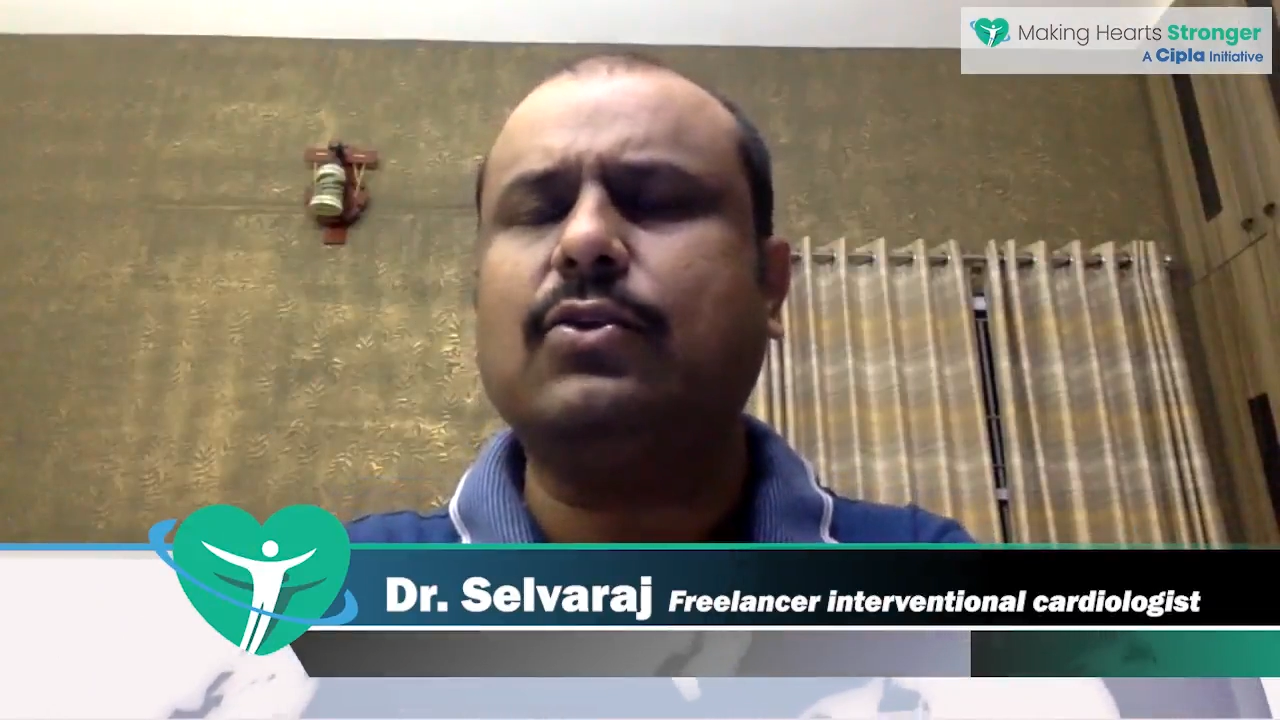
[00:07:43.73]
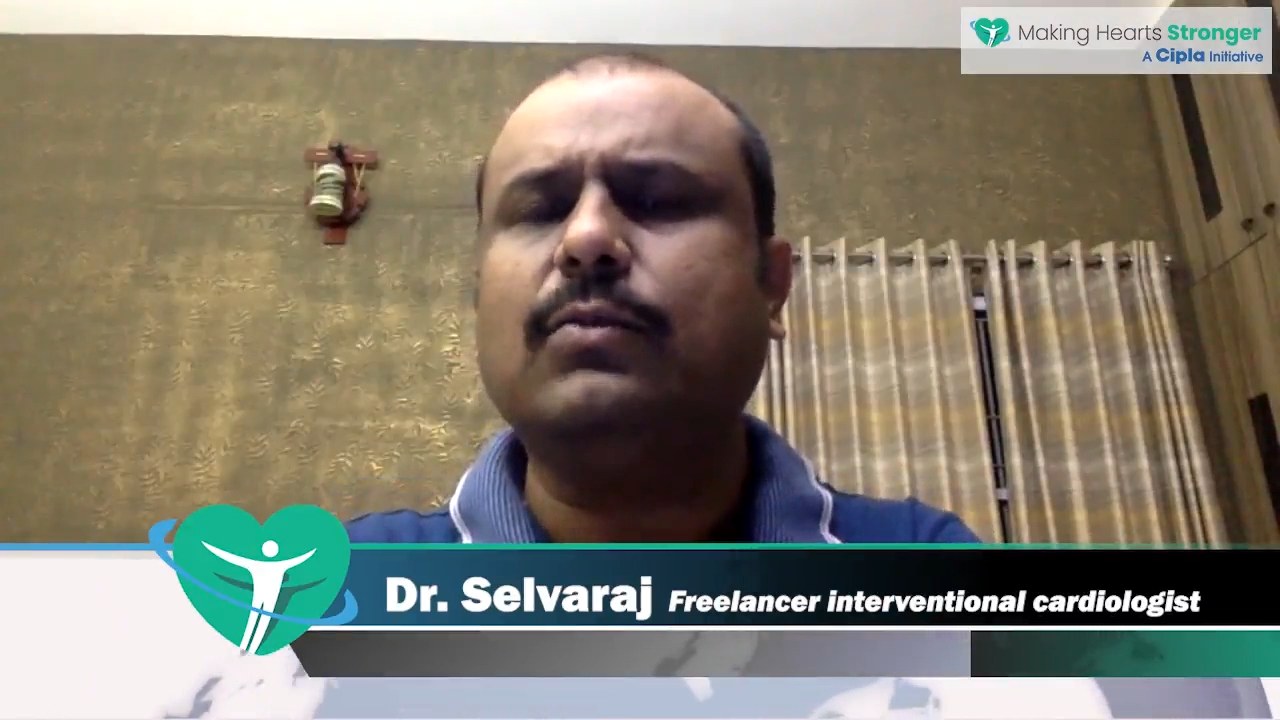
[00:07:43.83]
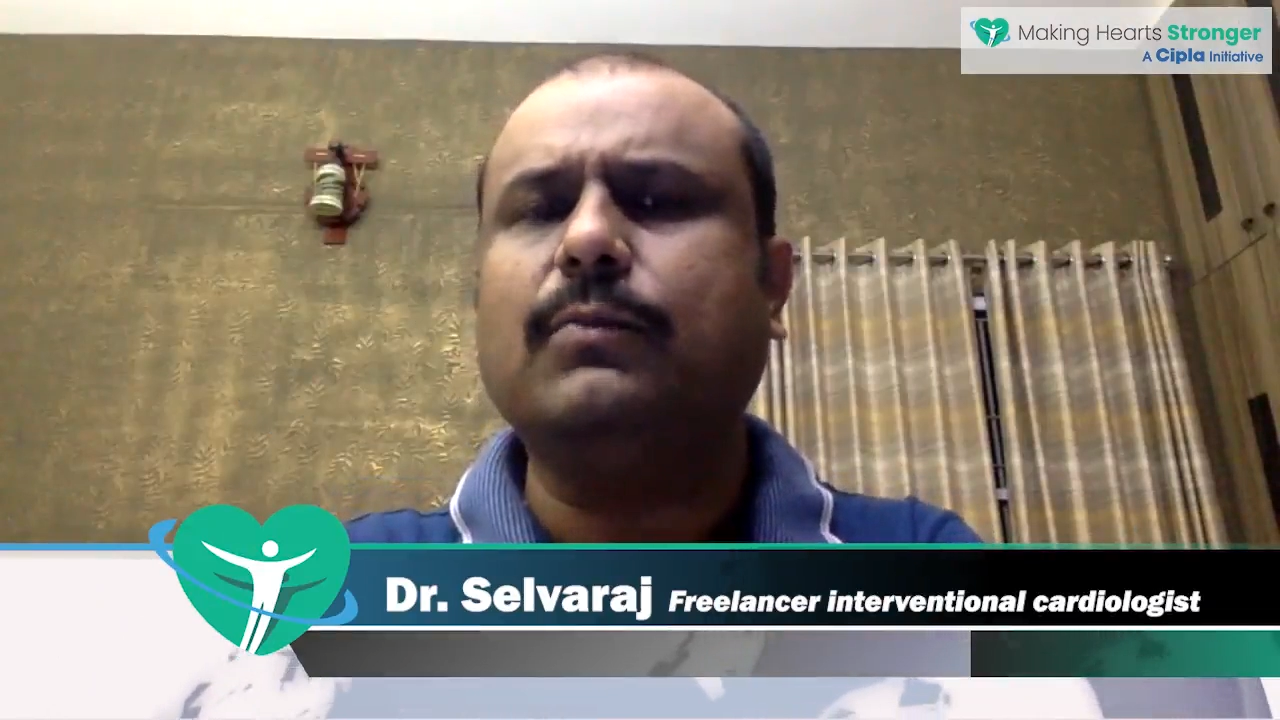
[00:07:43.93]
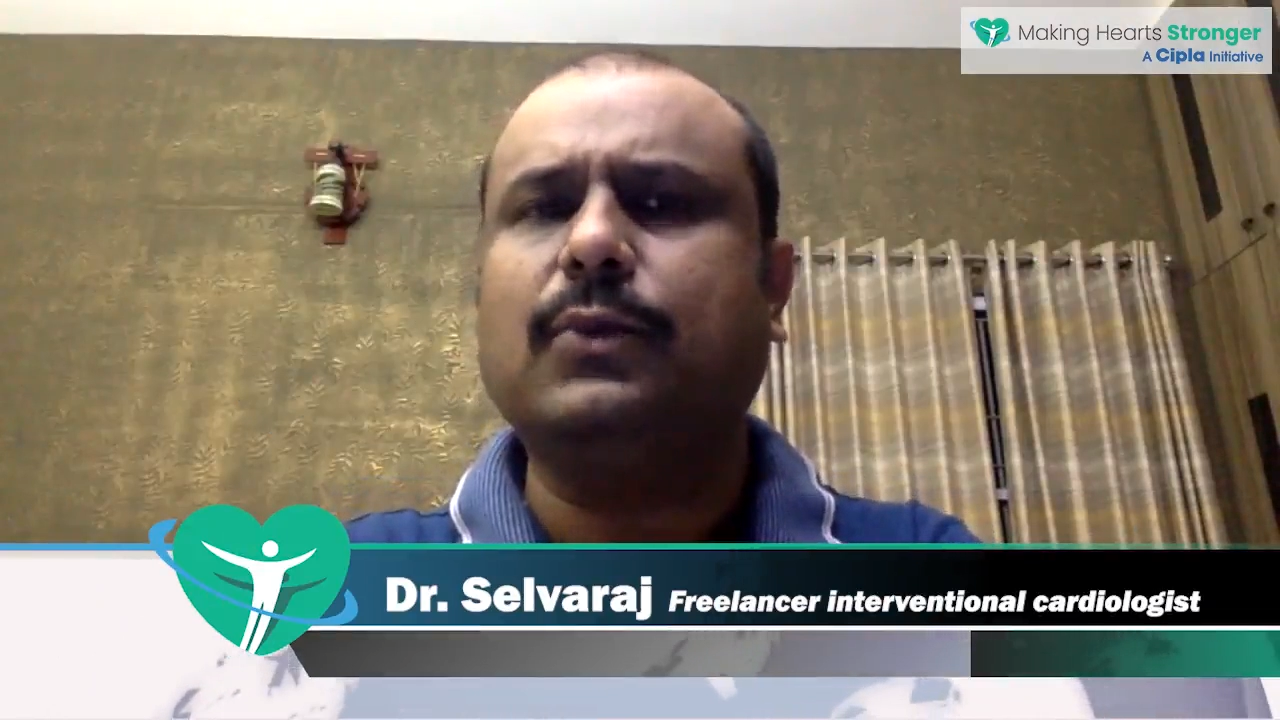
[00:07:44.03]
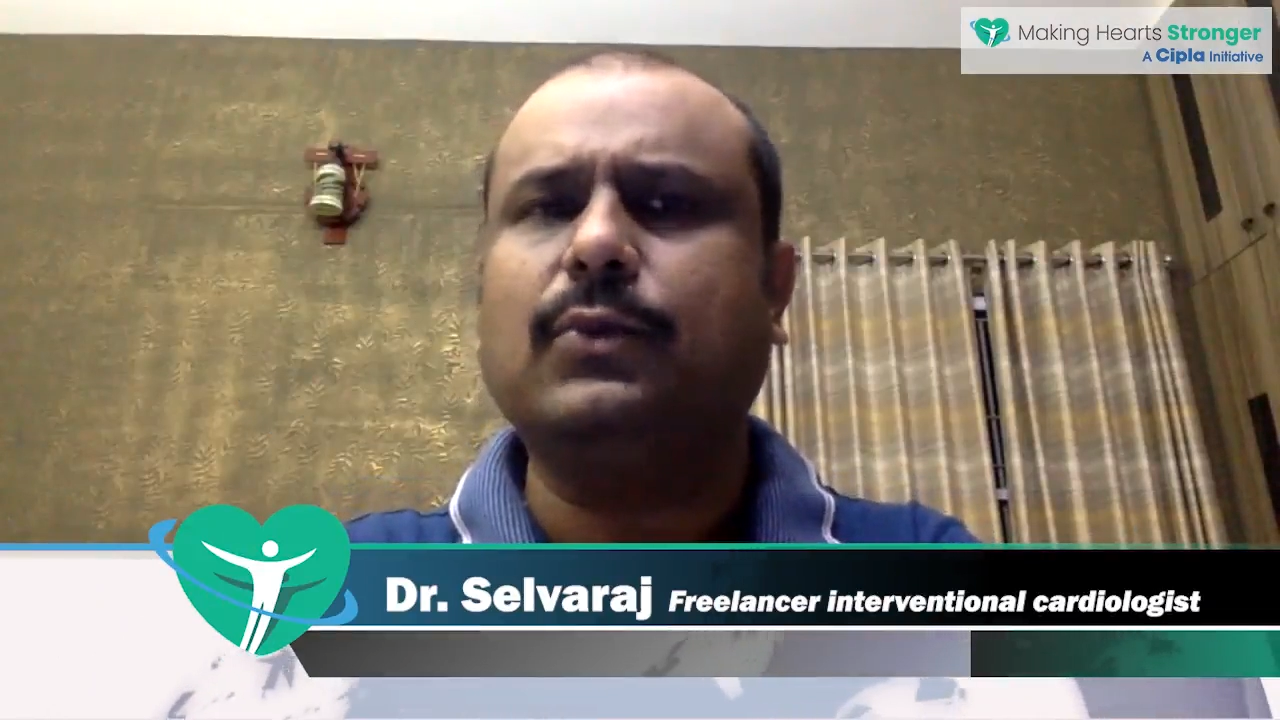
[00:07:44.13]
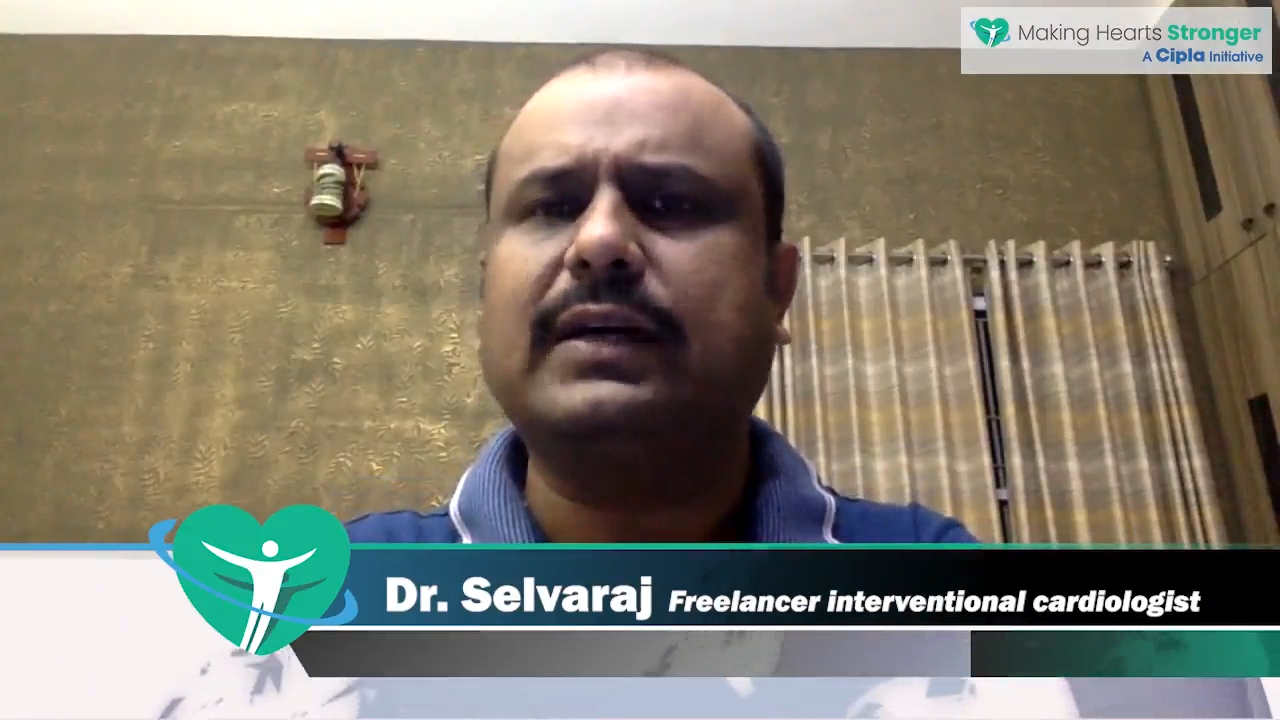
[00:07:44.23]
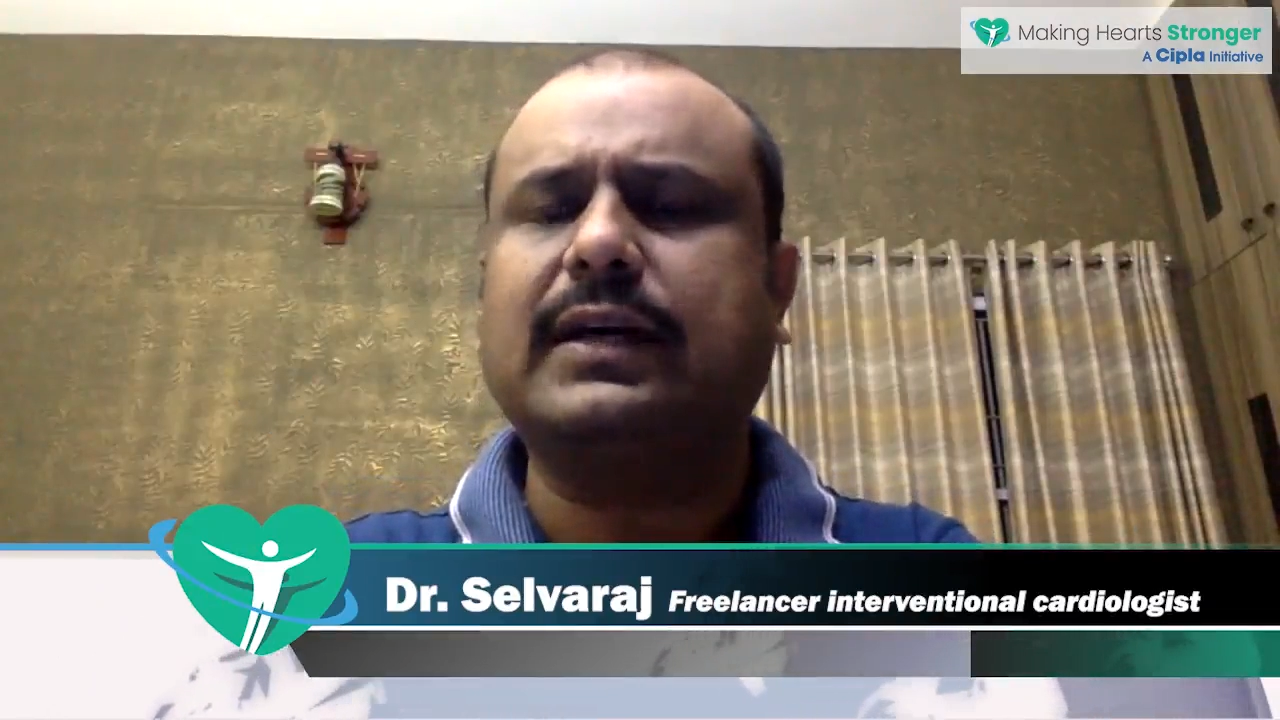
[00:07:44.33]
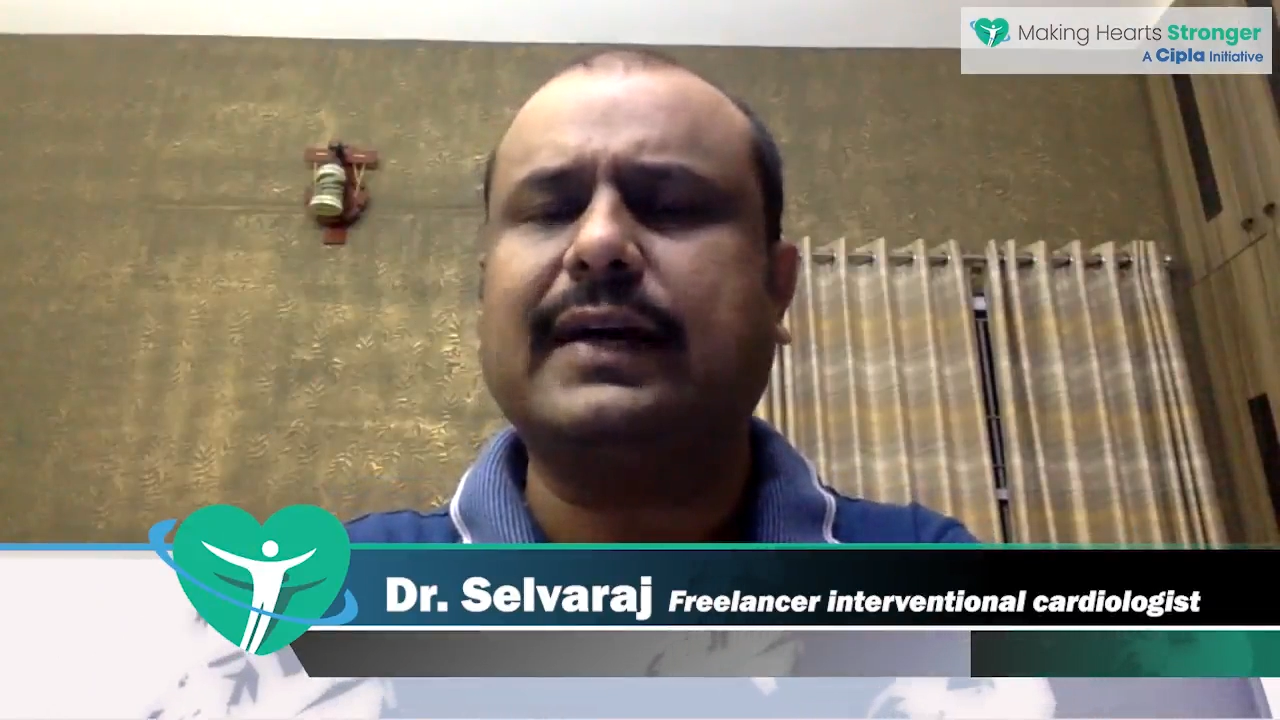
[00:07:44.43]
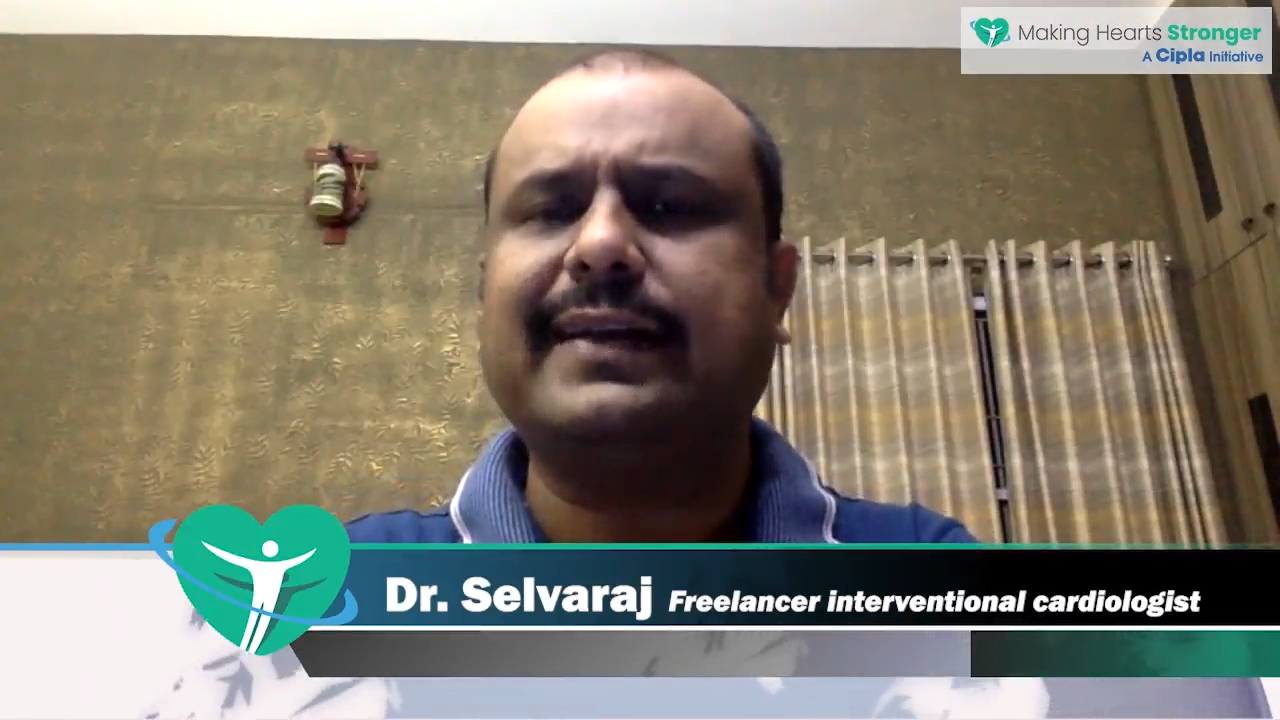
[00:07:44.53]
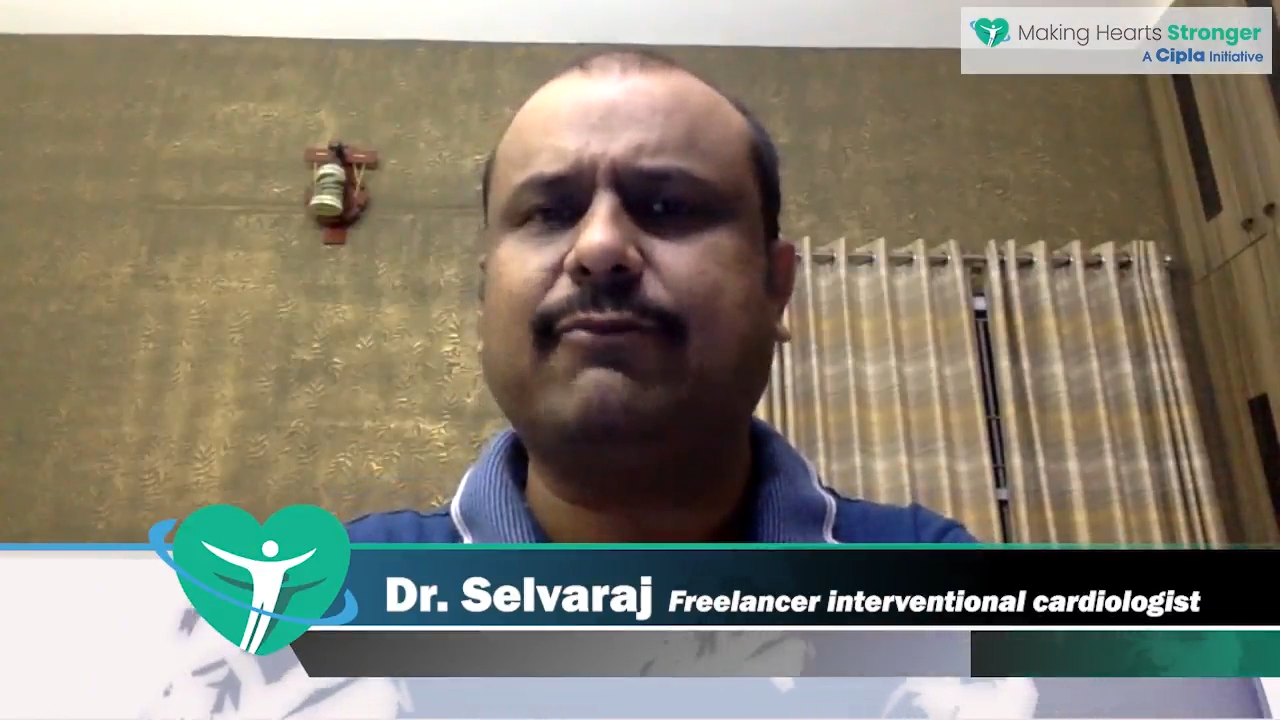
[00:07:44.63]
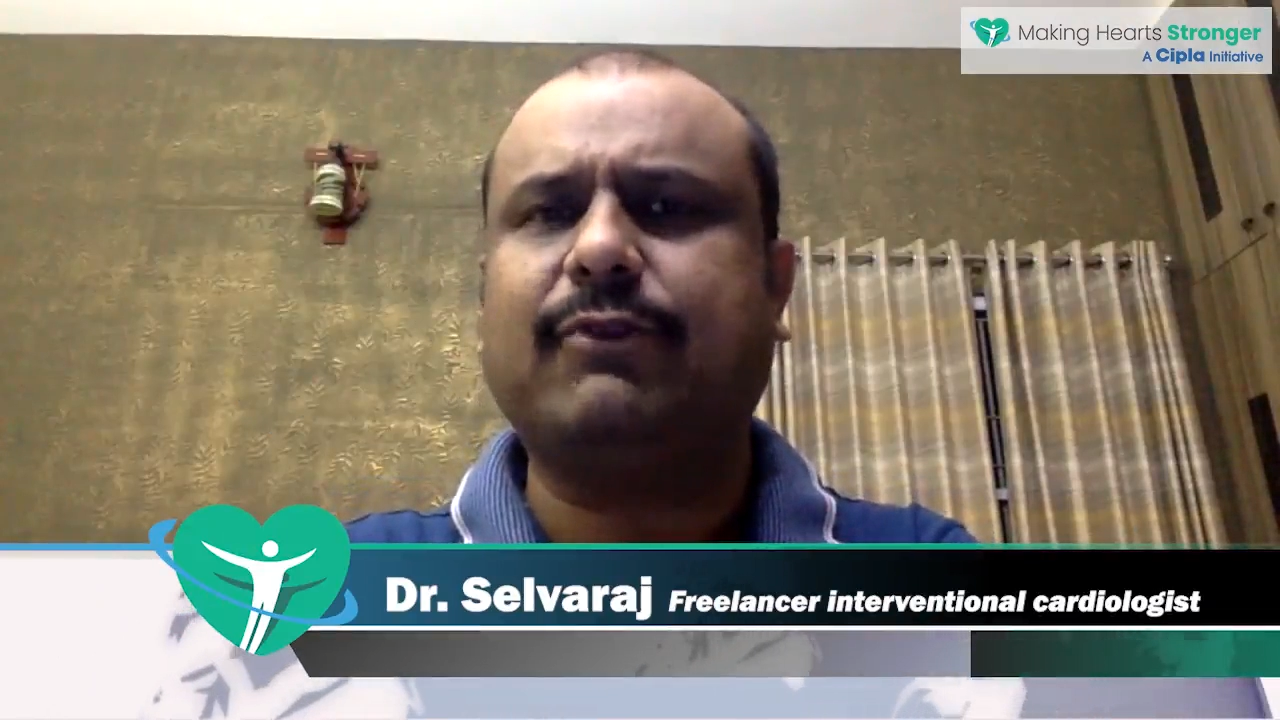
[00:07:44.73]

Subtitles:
you improve the cardiac